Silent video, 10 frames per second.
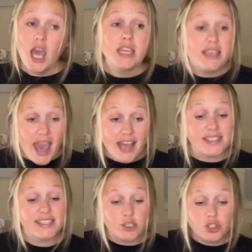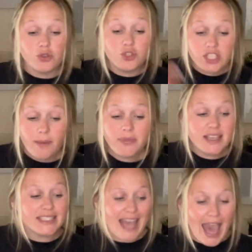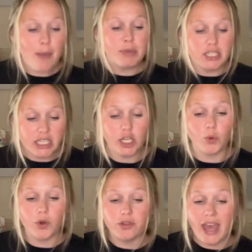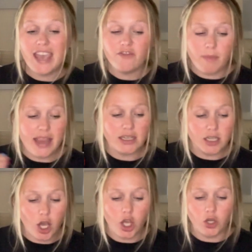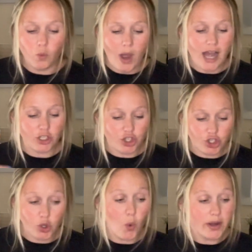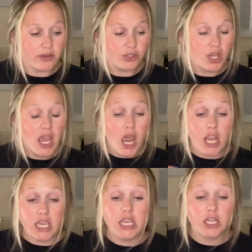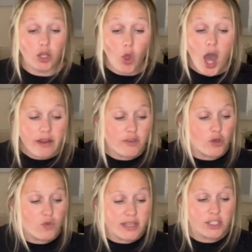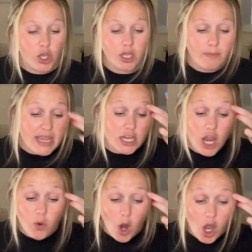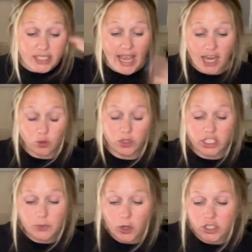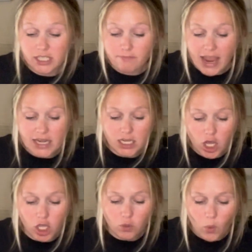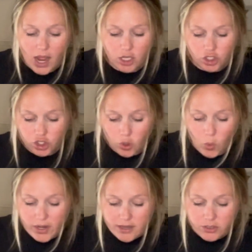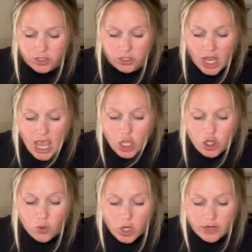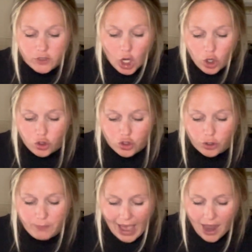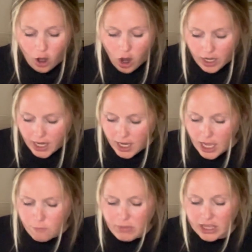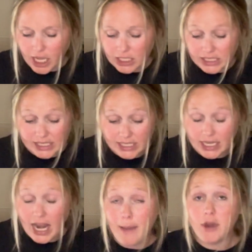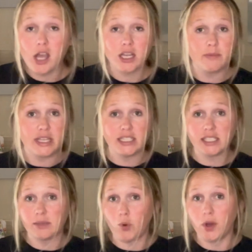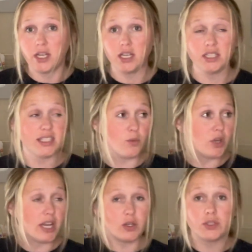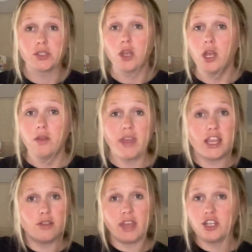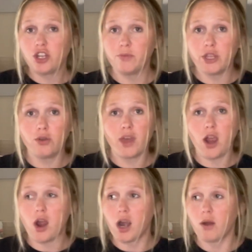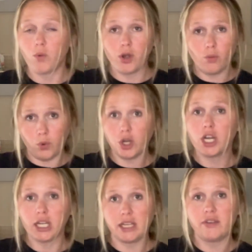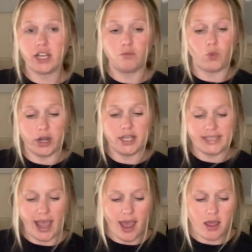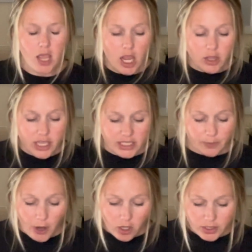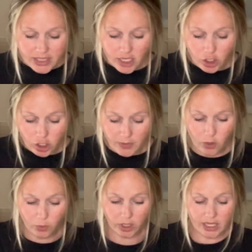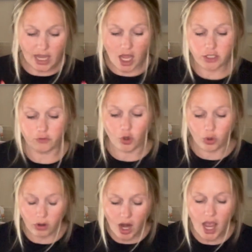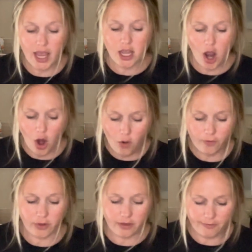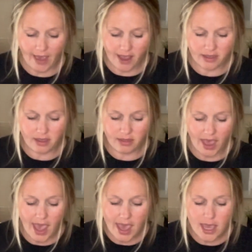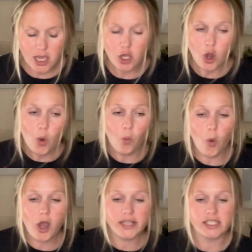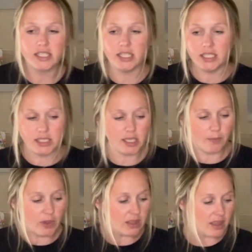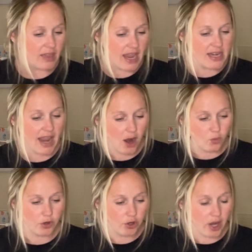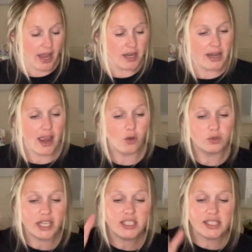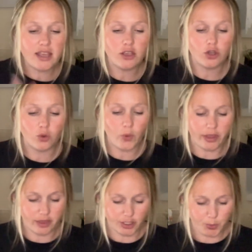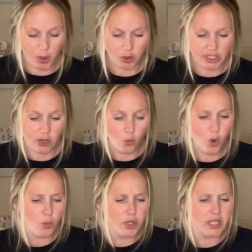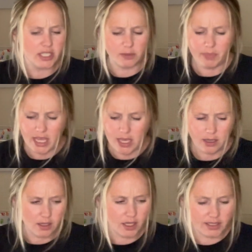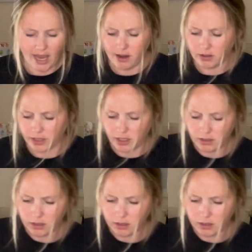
Yes, so something's happened here where they've made an unwise choice. Again, a lot of you, this could be a no contact where this person made an unwise choice. You could have turned your back on it and been like, listen, not going to be disappointed in someone else. They show me who they are. We're going to leave it where it's at. This person could be really kind of crying over the fact that they once did something that they now regret. Now, let's say that you're with this person. What would this be exactly?